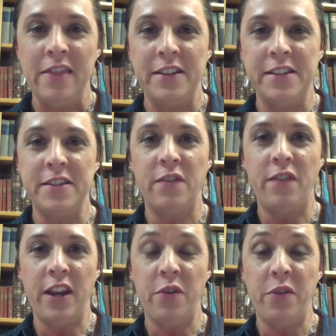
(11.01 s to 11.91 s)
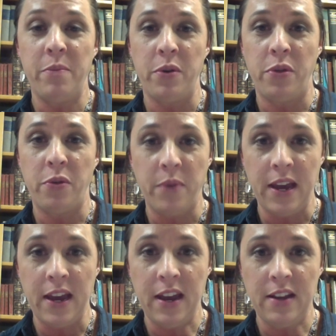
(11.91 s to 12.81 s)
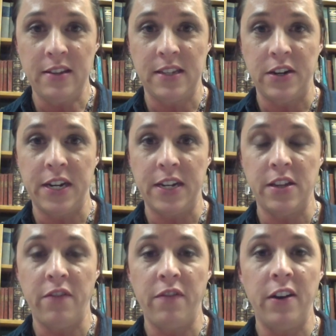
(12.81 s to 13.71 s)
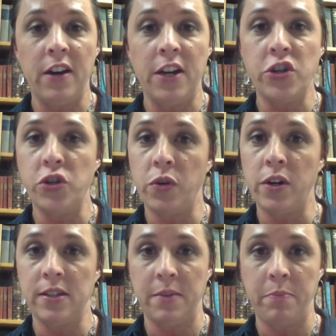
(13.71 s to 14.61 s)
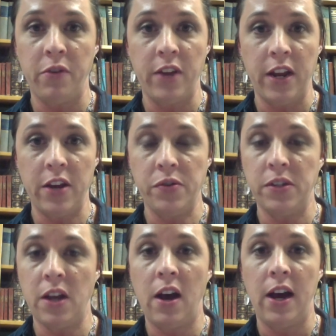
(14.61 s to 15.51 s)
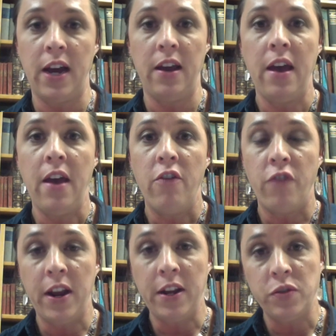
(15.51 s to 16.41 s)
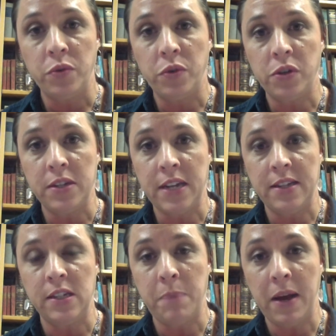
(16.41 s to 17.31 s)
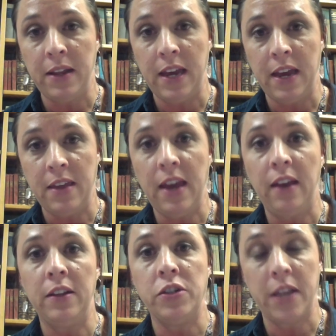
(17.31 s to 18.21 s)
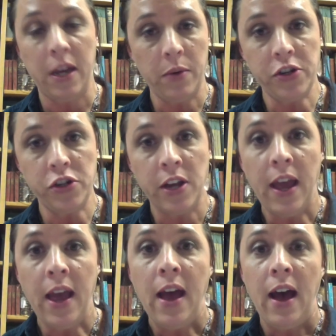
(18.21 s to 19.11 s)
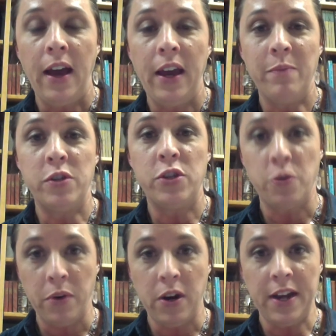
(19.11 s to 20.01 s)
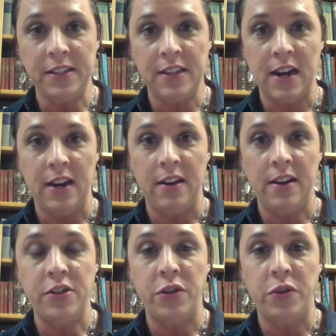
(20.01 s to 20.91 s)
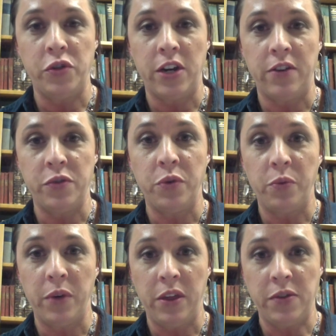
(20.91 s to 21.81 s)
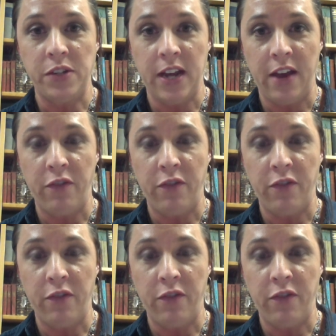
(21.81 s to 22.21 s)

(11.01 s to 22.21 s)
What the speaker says: This is video number 3 in a series of very short, simple videos on phonics rules and spelling in the English language. I am super excited to share this rule with you today.